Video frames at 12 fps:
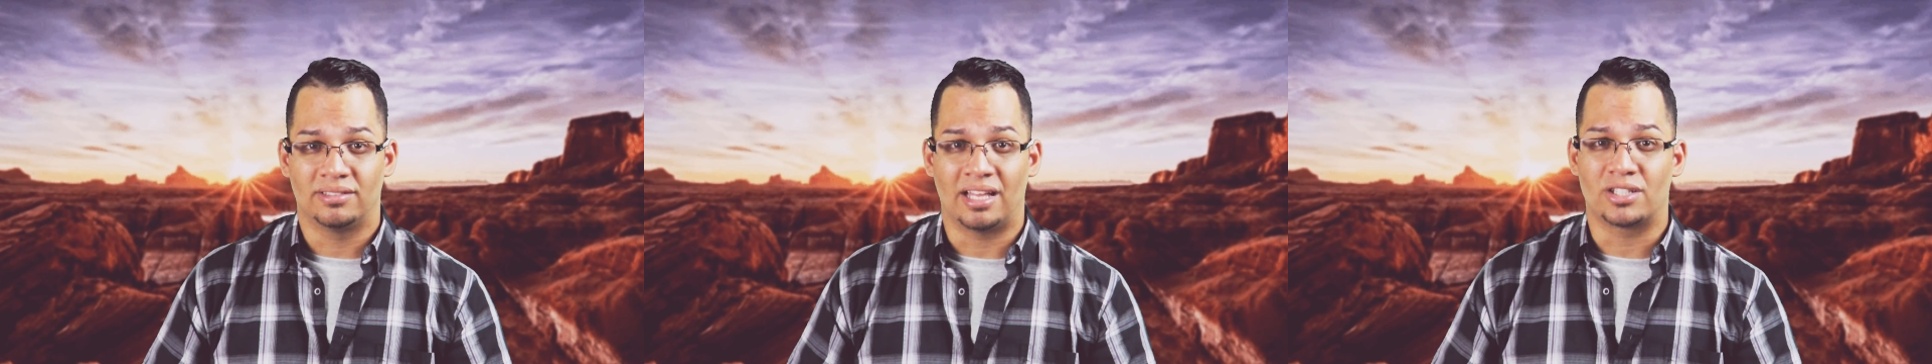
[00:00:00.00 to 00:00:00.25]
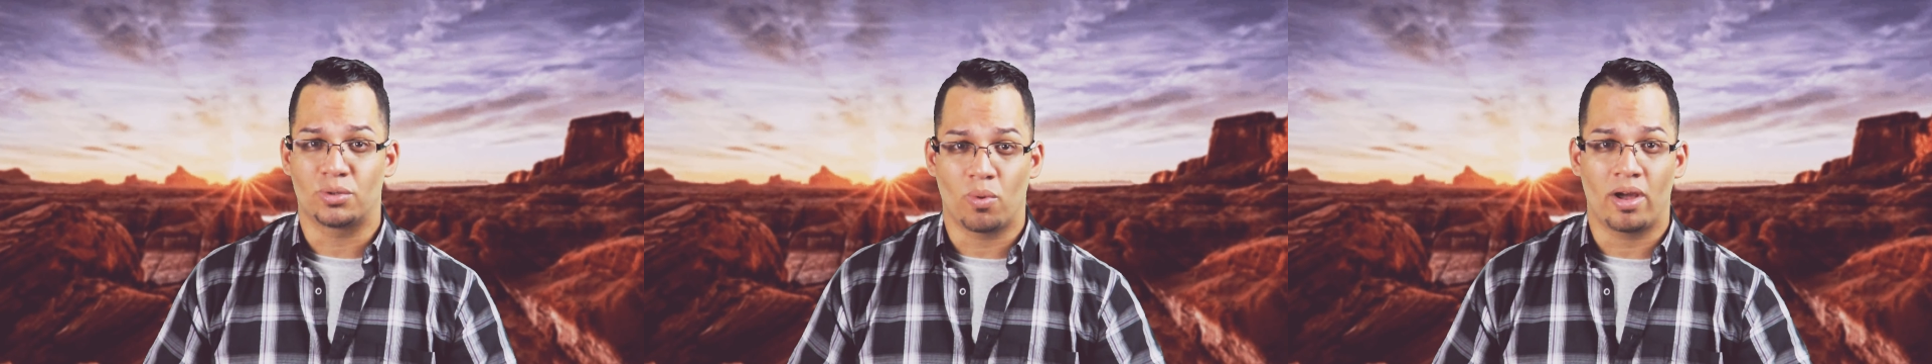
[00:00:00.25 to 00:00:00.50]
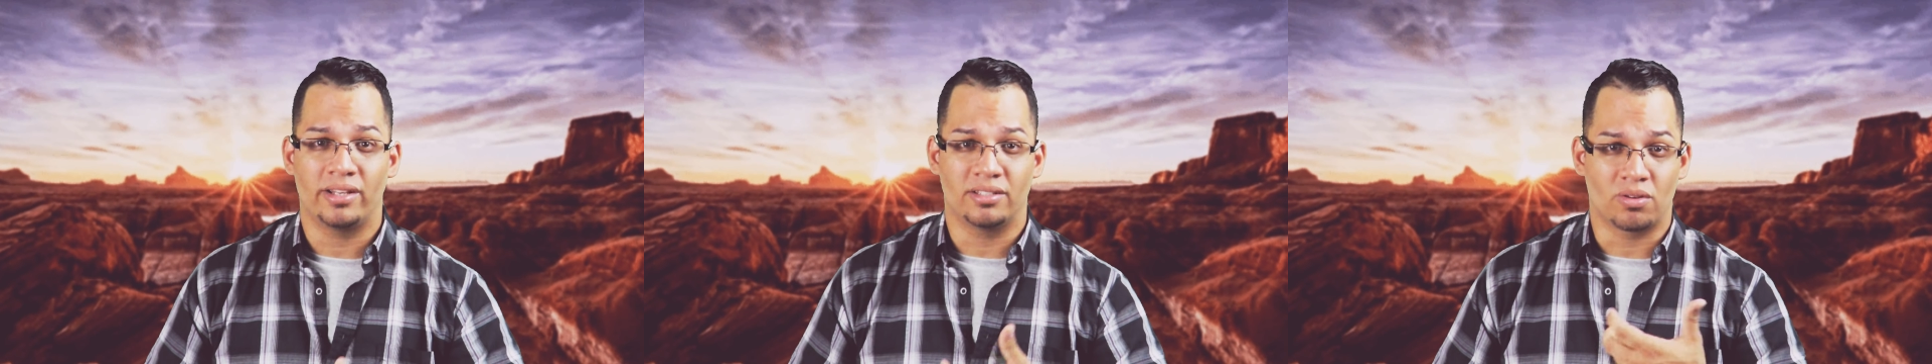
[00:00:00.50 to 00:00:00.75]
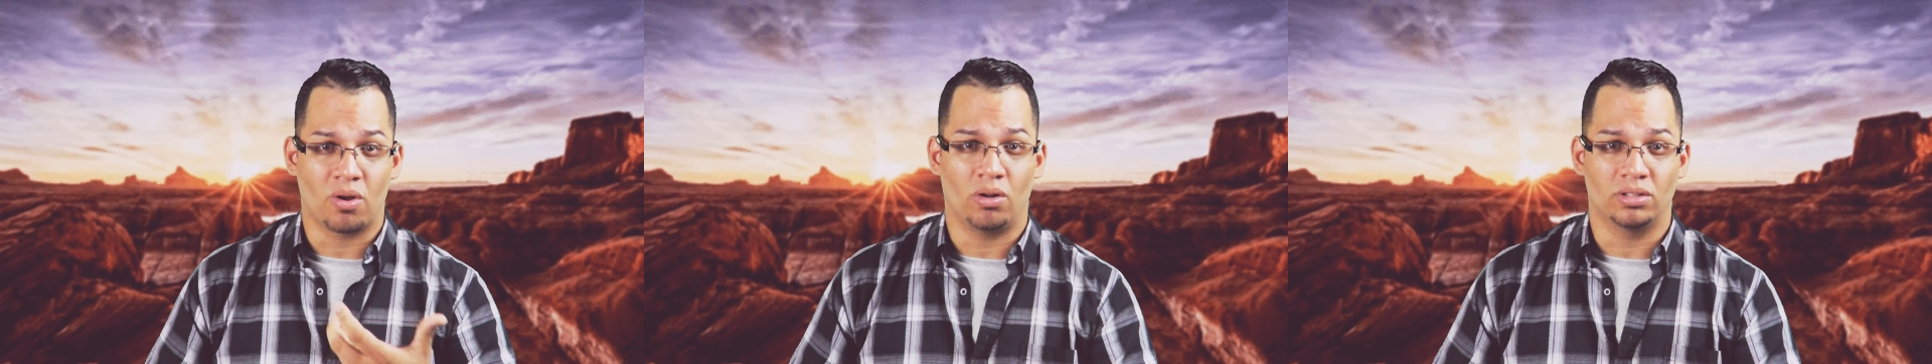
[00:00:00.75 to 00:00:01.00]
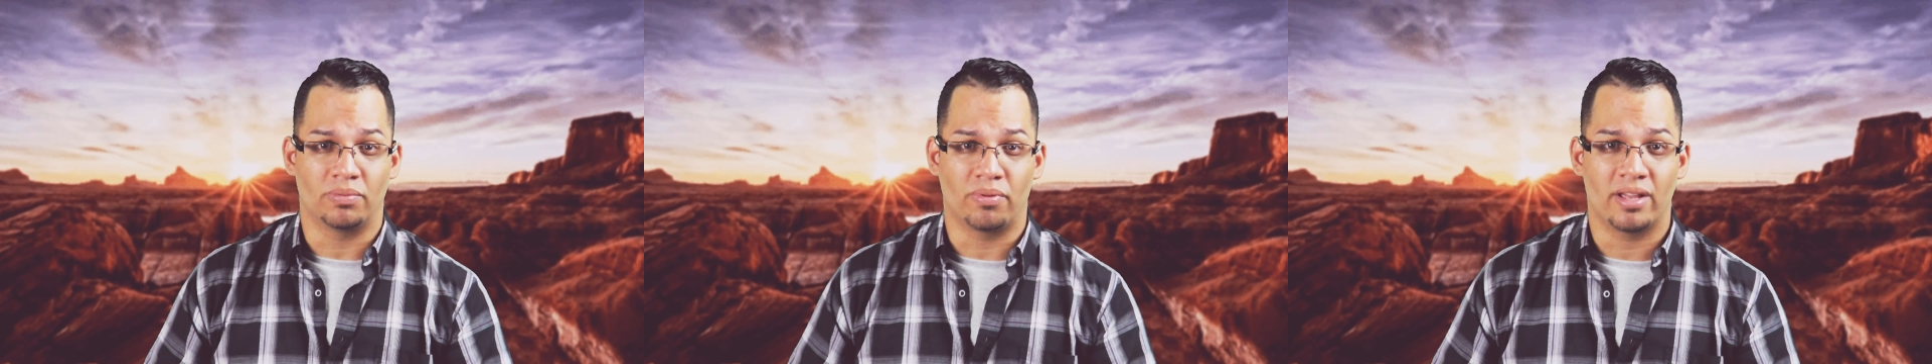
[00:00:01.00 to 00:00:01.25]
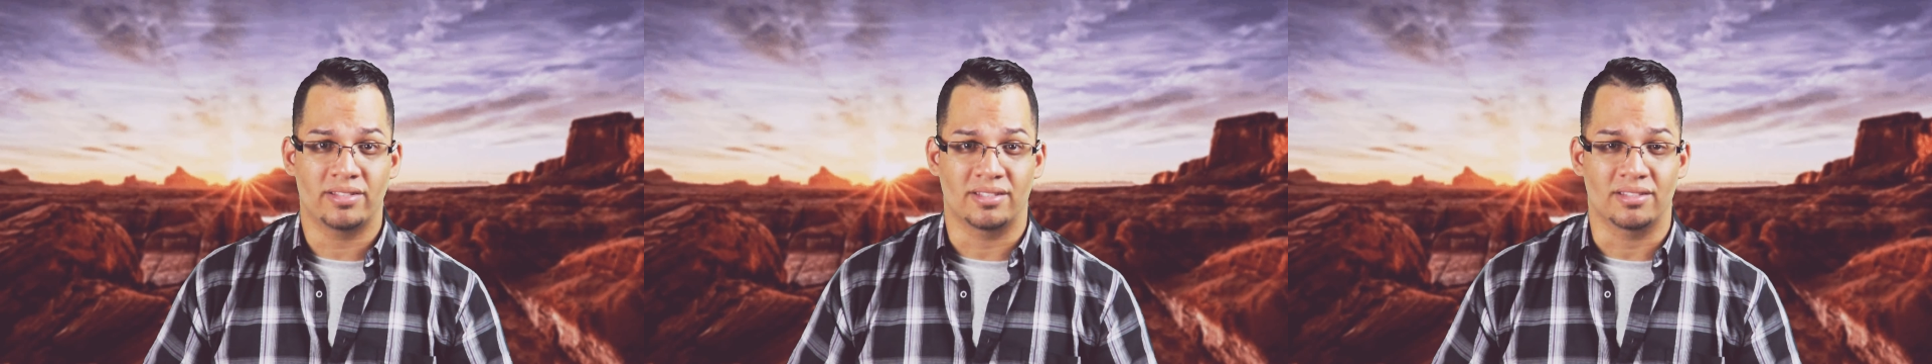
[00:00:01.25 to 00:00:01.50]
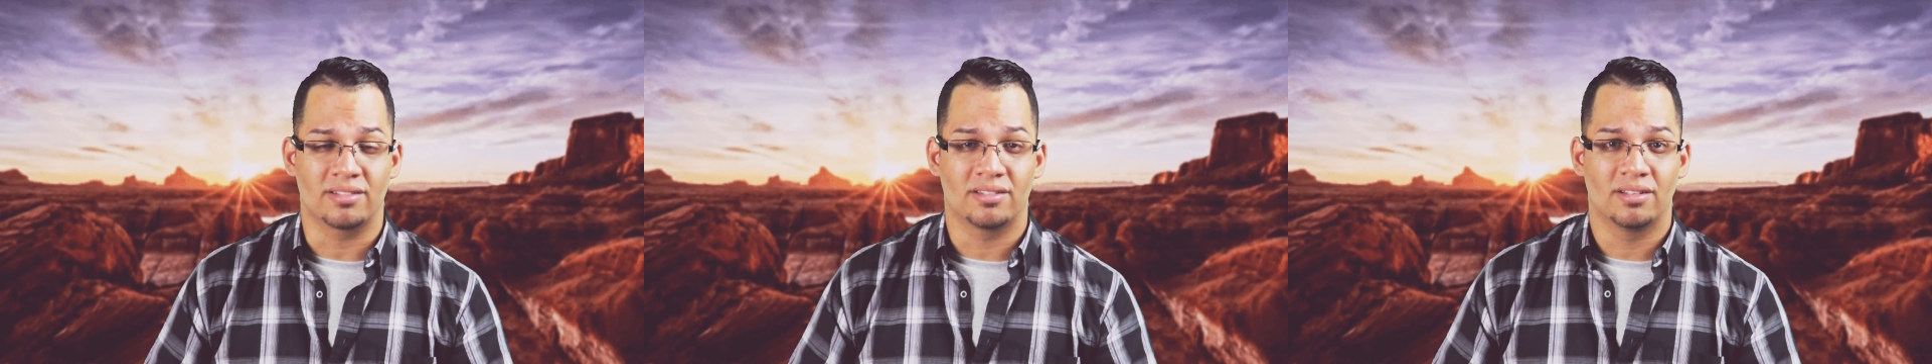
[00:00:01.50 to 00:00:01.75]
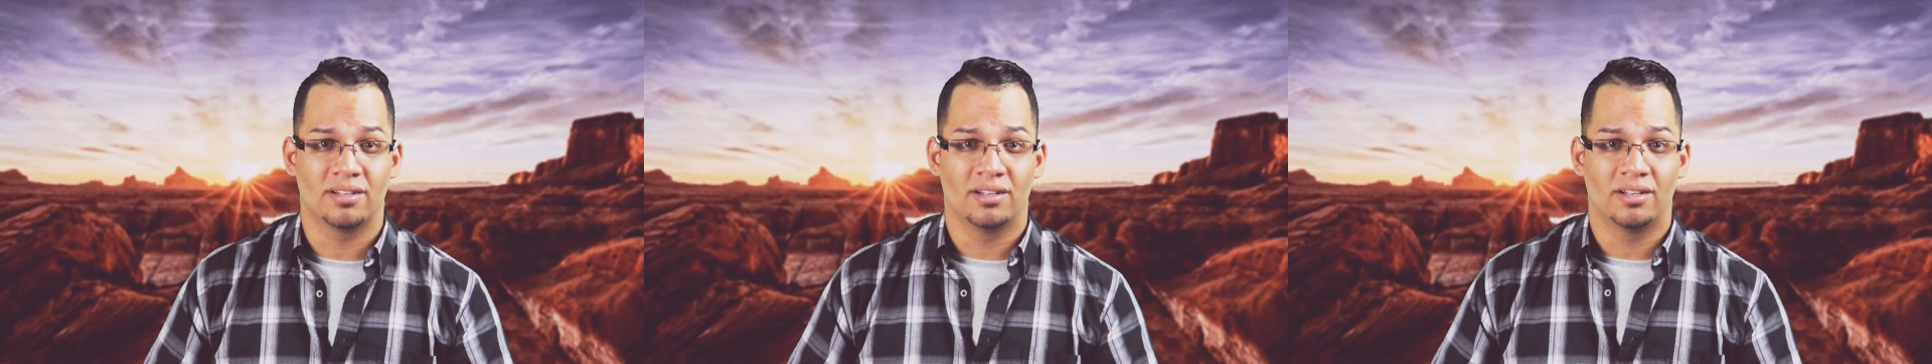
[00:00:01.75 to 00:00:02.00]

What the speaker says: That's why it's called a present.